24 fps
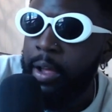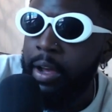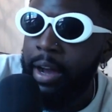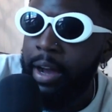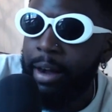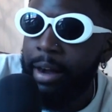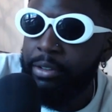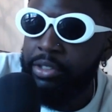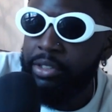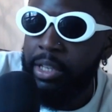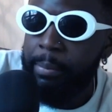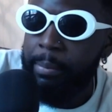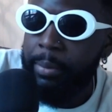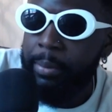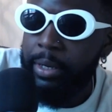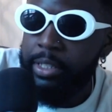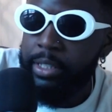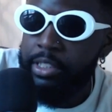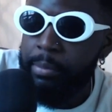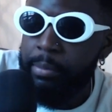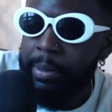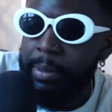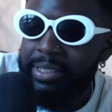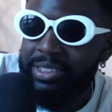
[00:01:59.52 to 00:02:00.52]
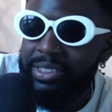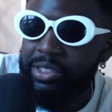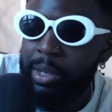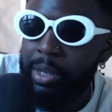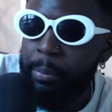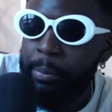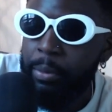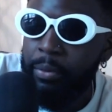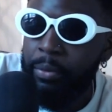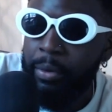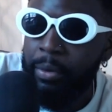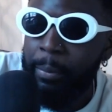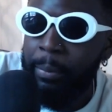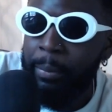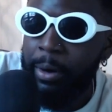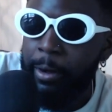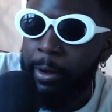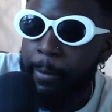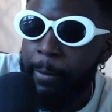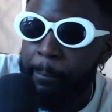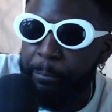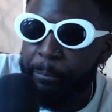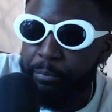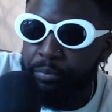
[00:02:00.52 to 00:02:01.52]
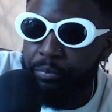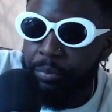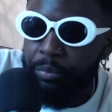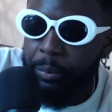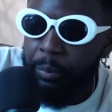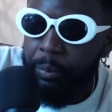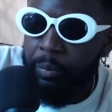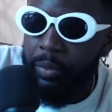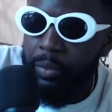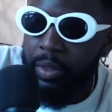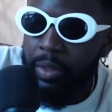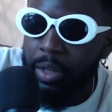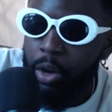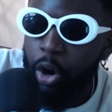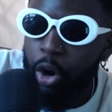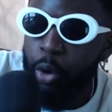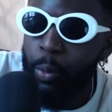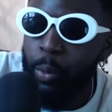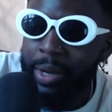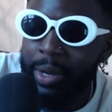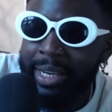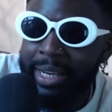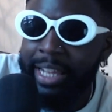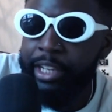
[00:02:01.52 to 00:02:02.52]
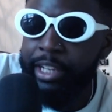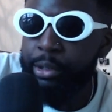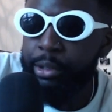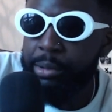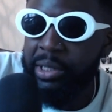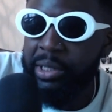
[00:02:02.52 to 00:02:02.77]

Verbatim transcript: I would say Berlin's the best example of it. But on one hand, you